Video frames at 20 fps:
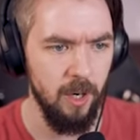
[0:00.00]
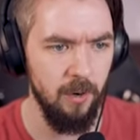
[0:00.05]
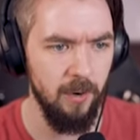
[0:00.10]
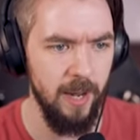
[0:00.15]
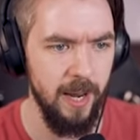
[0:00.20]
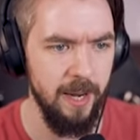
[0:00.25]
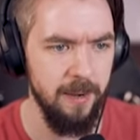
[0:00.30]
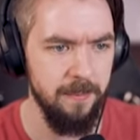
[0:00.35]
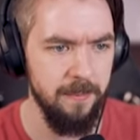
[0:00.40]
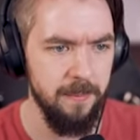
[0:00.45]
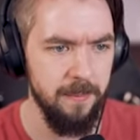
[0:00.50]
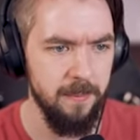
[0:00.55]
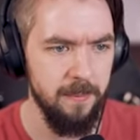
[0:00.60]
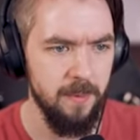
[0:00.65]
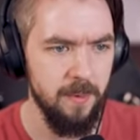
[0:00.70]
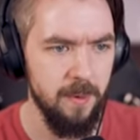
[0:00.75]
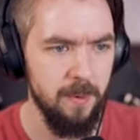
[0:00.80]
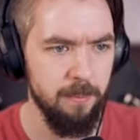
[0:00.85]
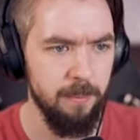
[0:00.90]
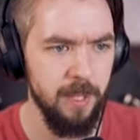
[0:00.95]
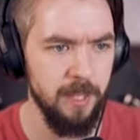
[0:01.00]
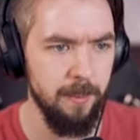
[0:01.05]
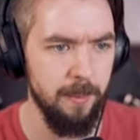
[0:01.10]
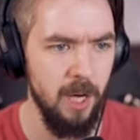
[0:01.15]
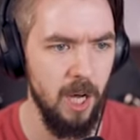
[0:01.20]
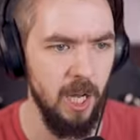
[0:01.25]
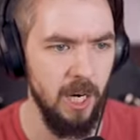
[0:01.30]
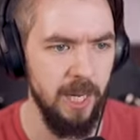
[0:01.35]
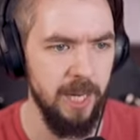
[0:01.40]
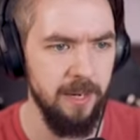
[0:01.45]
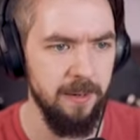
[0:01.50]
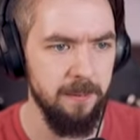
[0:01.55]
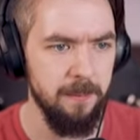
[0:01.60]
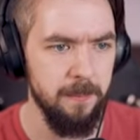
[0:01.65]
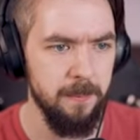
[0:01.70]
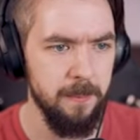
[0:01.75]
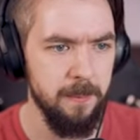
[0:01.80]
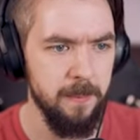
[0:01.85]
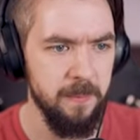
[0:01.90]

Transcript: All right, bring them all in.